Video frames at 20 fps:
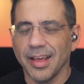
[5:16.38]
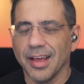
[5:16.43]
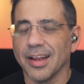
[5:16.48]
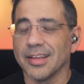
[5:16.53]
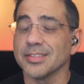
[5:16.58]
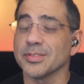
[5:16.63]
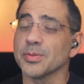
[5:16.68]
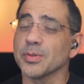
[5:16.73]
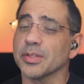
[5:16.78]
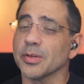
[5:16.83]

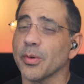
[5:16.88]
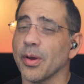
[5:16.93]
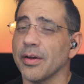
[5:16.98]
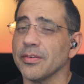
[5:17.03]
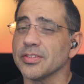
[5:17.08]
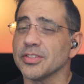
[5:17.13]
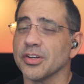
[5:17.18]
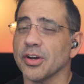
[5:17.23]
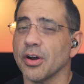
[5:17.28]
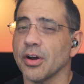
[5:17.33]
This is what the
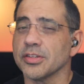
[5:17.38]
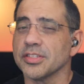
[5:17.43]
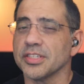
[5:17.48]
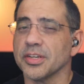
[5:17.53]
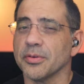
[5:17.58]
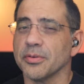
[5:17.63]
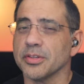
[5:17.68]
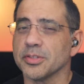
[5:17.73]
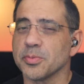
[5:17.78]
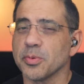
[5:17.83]
GravaStar
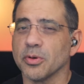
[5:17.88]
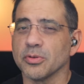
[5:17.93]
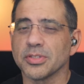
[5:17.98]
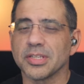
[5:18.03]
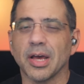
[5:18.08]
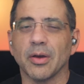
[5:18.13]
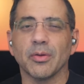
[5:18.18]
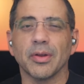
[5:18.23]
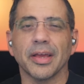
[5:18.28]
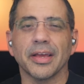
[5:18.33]
Sirius Pro
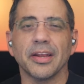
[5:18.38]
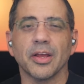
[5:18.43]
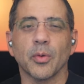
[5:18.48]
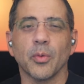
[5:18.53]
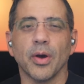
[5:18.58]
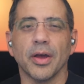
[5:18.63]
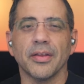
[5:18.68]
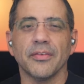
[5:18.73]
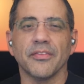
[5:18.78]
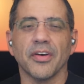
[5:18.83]
sound like in a
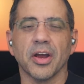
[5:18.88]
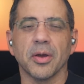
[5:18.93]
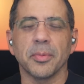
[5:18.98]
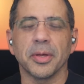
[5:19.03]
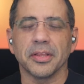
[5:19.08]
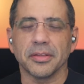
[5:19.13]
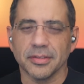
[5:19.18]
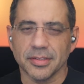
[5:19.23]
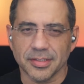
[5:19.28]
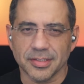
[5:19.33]
quiet
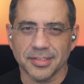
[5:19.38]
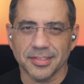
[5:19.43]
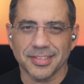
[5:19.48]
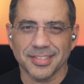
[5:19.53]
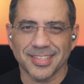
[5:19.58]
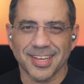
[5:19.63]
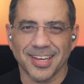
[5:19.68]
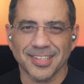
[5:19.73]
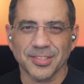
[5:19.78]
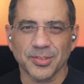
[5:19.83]
environment. This is a
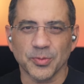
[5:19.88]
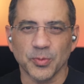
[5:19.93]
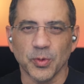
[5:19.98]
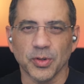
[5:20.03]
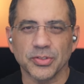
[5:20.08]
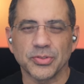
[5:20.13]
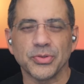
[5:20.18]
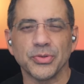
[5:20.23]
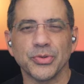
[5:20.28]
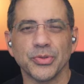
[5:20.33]
test,
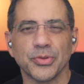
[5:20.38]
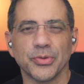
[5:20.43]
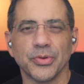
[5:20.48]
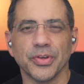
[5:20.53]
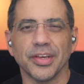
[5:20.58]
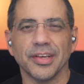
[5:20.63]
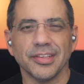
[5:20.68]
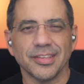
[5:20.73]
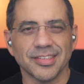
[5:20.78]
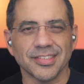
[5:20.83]
one, two,
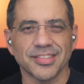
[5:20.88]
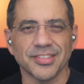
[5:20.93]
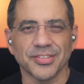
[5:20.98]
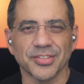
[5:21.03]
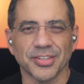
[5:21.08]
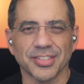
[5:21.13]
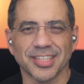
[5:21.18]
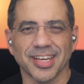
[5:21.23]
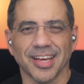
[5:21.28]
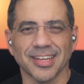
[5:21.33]
three, this is
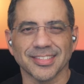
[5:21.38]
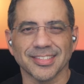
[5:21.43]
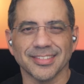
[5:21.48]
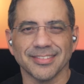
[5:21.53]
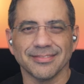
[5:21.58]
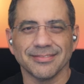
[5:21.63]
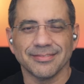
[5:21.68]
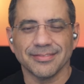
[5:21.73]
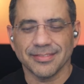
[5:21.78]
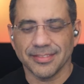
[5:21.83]
our test.
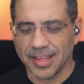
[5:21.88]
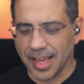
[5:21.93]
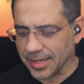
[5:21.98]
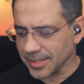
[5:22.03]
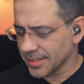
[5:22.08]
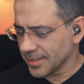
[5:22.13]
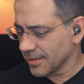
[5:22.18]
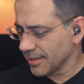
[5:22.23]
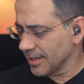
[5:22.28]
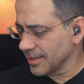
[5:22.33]

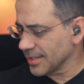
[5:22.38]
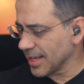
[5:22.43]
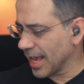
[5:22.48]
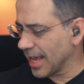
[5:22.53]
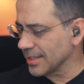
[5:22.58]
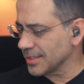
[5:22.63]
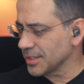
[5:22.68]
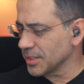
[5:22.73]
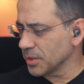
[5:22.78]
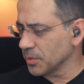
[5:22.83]
Next, let's
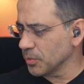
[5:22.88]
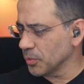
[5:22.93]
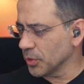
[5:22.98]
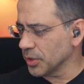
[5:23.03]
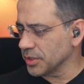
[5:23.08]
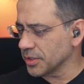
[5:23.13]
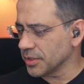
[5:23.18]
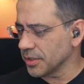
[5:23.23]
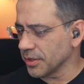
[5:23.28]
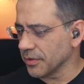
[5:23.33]
add some
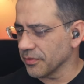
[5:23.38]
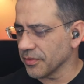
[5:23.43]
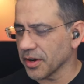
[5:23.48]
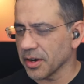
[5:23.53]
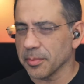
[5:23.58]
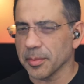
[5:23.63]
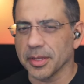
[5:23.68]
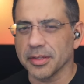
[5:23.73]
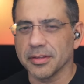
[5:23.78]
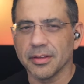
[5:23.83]
wind to the
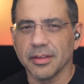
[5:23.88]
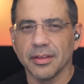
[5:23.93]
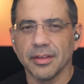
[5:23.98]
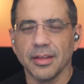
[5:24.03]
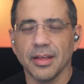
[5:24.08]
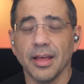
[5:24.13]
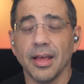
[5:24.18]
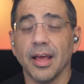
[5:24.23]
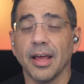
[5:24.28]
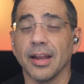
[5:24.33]
environment.
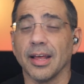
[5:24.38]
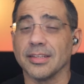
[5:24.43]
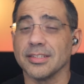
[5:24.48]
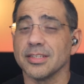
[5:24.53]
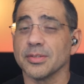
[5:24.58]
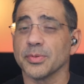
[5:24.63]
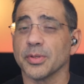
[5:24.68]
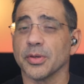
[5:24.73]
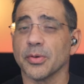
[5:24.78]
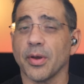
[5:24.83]
And this
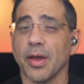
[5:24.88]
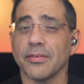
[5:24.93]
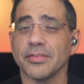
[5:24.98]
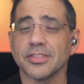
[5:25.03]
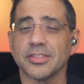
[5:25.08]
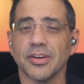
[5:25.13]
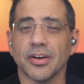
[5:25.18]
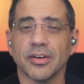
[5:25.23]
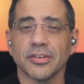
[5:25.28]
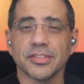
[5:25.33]
is what the
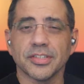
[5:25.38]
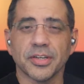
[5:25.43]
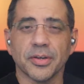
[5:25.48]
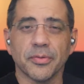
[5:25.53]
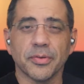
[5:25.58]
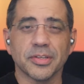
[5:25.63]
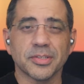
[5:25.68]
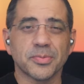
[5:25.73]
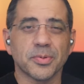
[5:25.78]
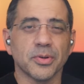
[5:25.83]
GravaStar
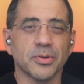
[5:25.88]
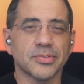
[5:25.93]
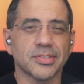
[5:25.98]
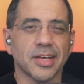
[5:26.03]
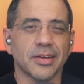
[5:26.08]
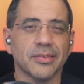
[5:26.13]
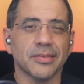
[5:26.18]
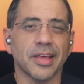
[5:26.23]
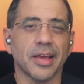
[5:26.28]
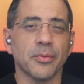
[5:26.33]
Sirius Pro
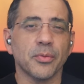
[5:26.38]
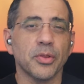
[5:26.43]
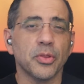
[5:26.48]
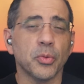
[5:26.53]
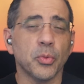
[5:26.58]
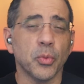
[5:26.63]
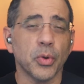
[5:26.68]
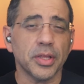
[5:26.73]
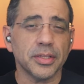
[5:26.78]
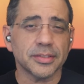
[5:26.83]
sound like with
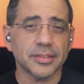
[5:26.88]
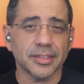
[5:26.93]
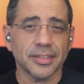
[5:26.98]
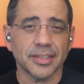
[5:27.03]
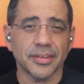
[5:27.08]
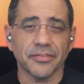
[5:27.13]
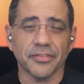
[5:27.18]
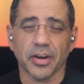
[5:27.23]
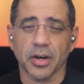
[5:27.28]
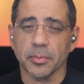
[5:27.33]
wind in
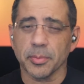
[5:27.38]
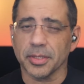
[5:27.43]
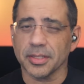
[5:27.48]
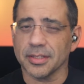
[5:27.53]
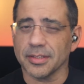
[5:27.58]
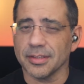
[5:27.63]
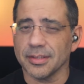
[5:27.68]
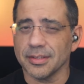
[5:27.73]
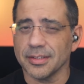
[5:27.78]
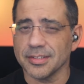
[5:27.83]
the environment.
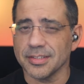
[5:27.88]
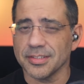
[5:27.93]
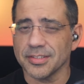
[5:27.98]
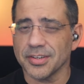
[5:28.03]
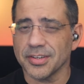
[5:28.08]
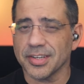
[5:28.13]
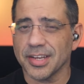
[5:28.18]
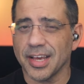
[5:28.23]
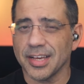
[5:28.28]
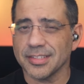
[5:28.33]
This is
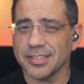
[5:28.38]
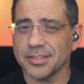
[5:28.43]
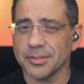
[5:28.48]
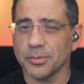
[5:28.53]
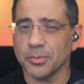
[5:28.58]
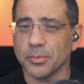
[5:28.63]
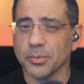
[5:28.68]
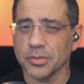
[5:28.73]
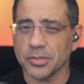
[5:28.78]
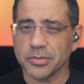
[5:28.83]
our test,
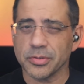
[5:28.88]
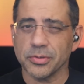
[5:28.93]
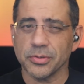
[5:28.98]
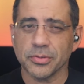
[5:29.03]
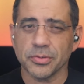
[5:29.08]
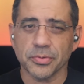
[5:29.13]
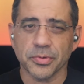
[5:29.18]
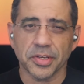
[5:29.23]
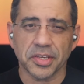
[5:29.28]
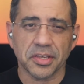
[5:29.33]
one, two,
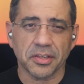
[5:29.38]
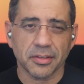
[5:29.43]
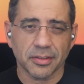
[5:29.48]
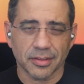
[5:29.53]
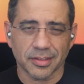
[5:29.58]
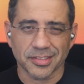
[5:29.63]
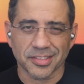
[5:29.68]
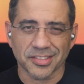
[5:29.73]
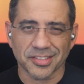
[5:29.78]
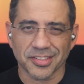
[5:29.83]
three,
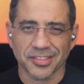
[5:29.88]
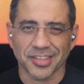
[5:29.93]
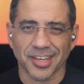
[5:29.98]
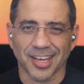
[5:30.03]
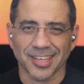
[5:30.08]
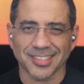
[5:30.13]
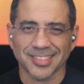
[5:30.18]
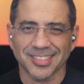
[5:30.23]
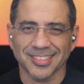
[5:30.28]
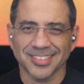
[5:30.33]
this is our
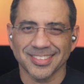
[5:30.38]
test.